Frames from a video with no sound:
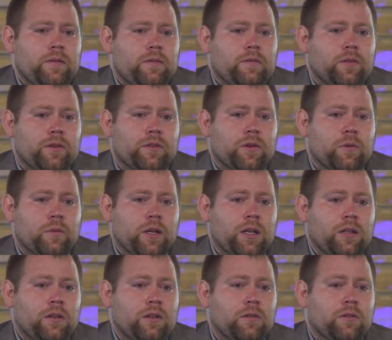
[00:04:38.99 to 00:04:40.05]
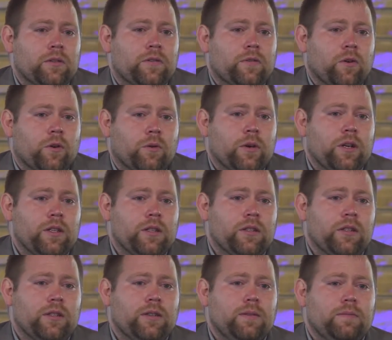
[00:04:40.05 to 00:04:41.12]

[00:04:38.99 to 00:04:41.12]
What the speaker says: for so many years for a reason.